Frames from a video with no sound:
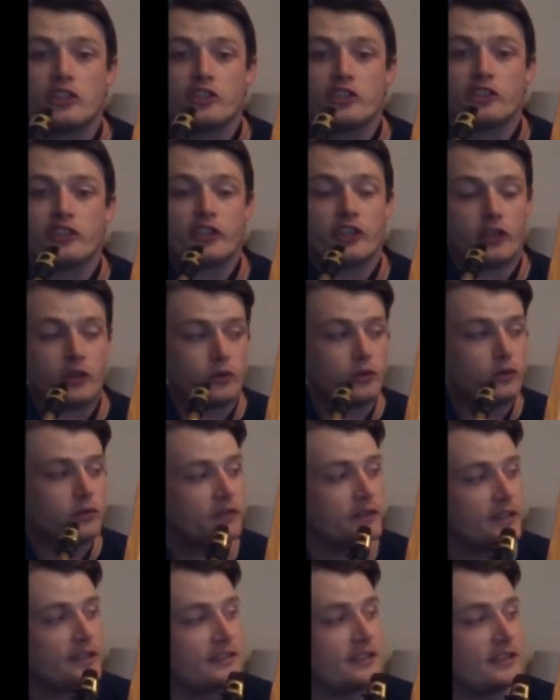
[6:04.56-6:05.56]
2,
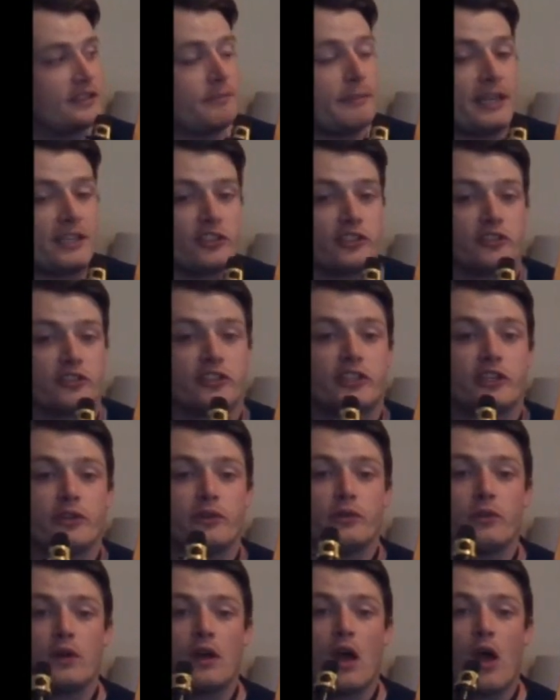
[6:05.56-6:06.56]
this is measure
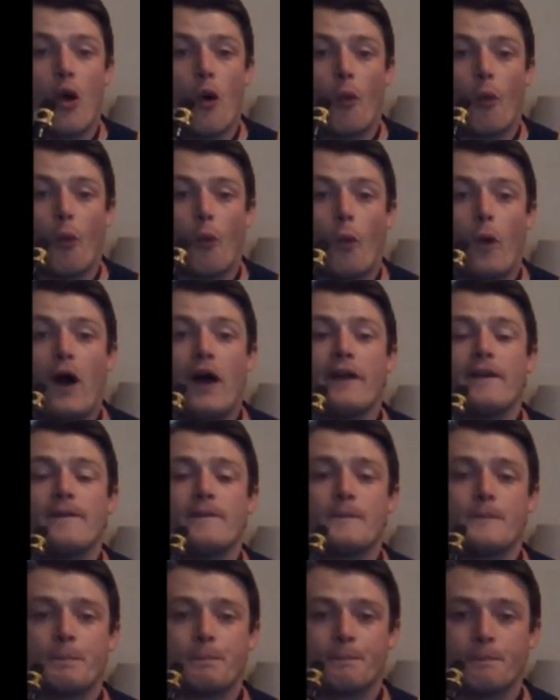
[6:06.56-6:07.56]
2. 1,
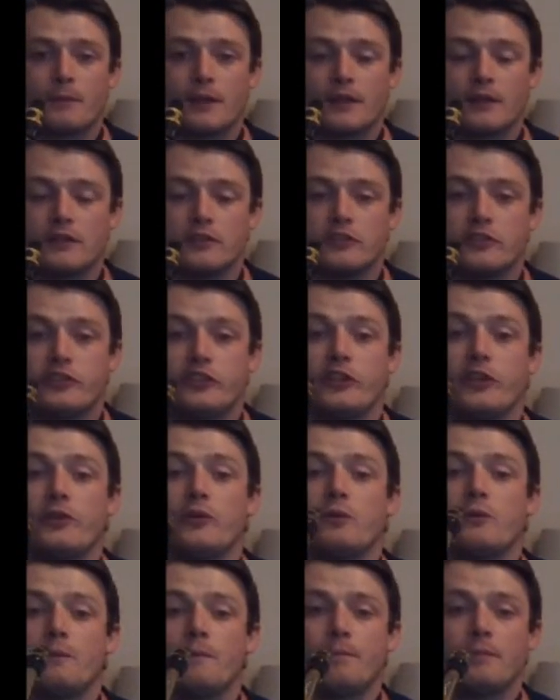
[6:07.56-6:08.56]

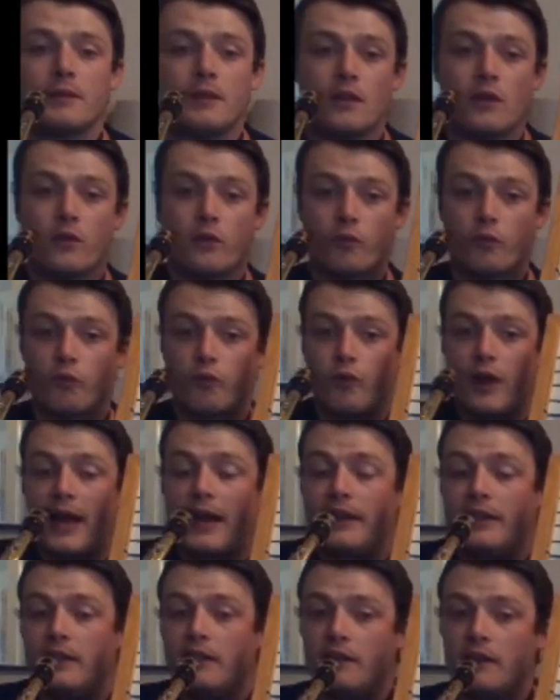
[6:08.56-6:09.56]
2,
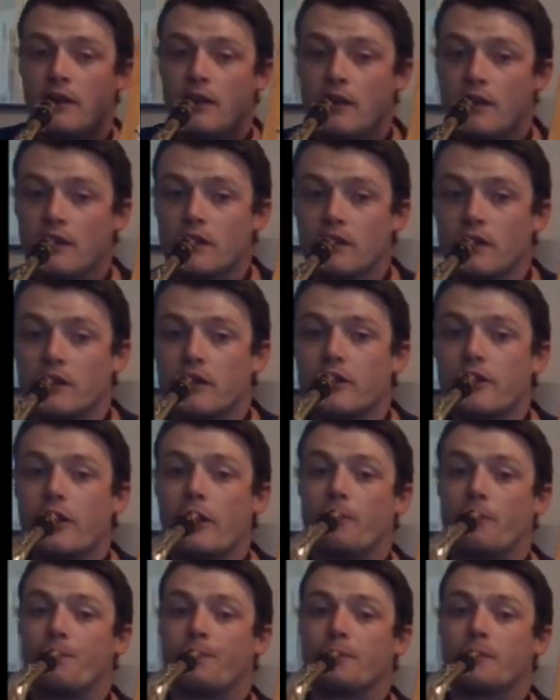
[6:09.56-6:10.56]
ready, go.